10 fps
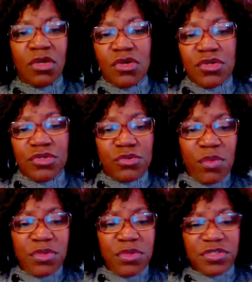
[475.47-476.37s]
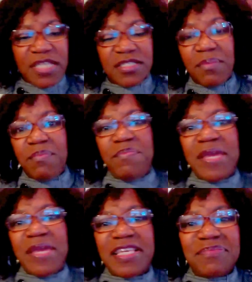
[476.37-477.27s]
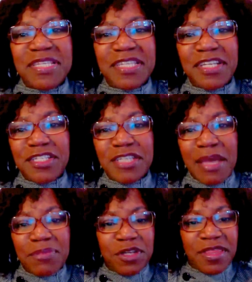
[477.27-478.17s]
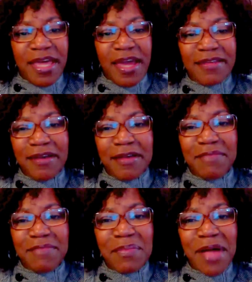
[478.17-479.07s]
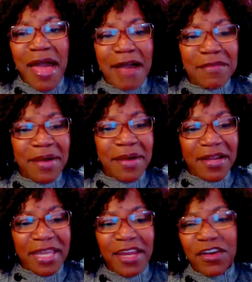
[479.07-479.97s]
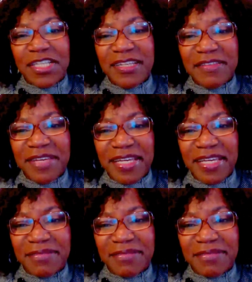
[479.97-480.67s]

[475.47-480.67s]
What would you say is the biggest misconception that people have about getting on TV?